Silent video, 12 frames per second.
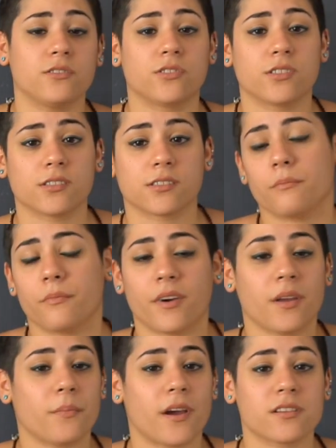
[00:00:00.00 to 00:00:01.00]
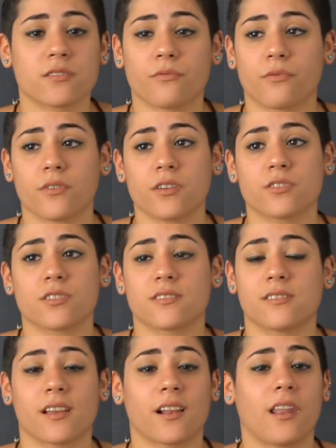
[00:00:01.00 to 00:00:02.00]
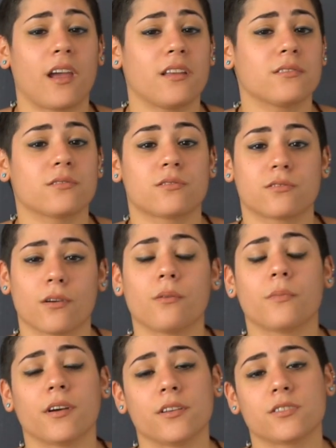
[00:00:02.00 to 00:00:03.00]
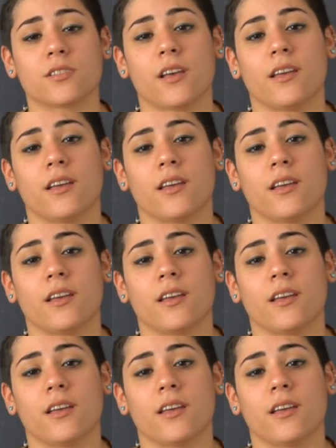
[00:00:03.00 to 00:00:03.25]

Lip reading: It's just my passion for it just declined so much,